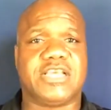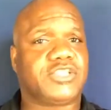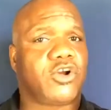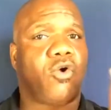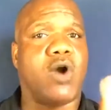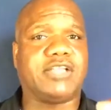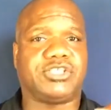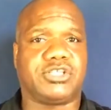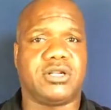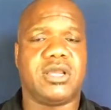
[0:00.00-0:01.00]
It's a
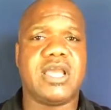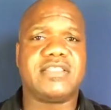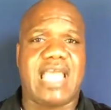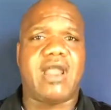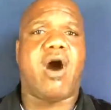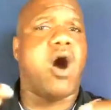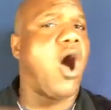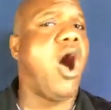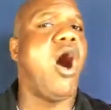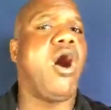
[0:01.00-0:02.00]
question that
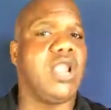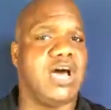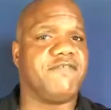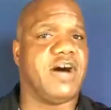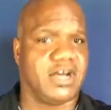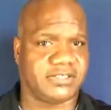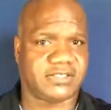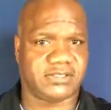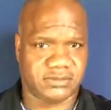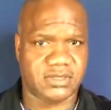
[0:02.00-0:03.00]
all of us
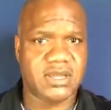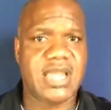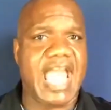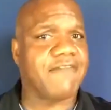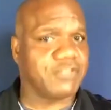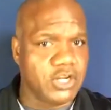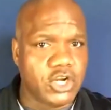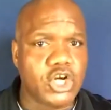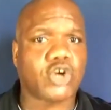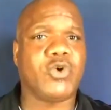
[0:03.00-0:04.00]
have to
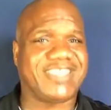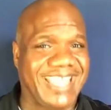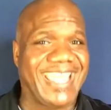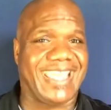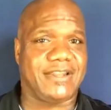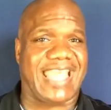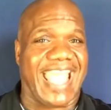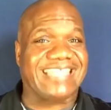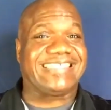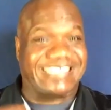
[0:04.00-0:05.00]
look within
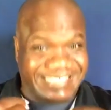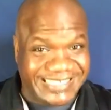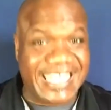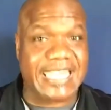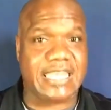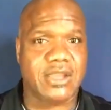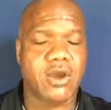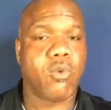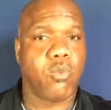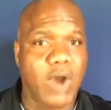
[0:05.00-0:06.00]
and see
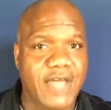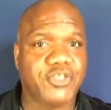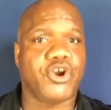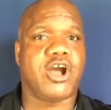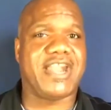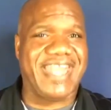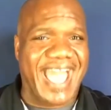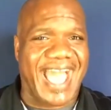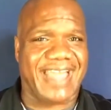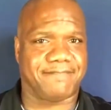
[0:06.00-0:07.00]
whether or
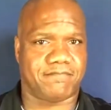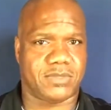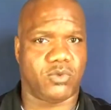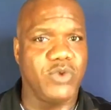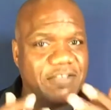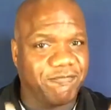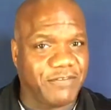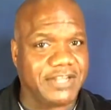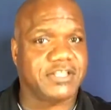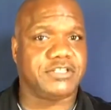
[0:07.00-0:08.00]
not we
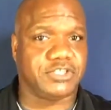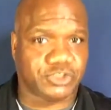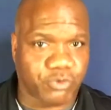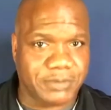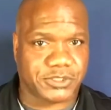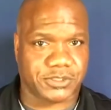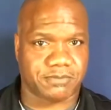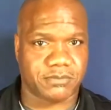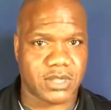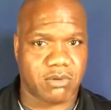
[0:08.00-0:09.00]
fit the description.
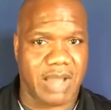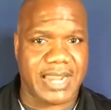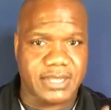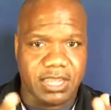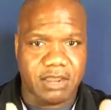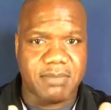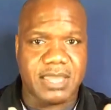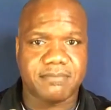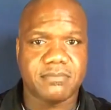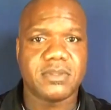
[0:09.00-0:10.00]
All right? Hear
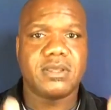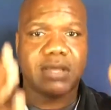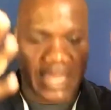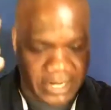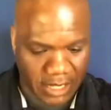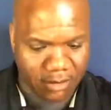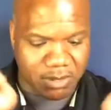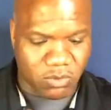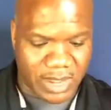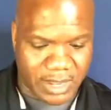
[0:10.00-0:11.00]
me and hear
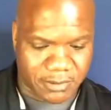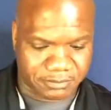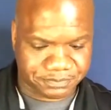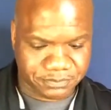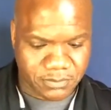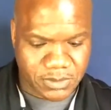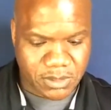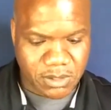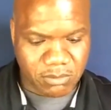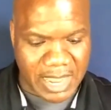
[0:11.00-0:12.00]
me well.
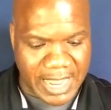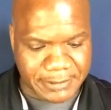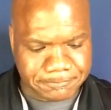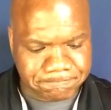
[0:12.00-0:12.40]
Right?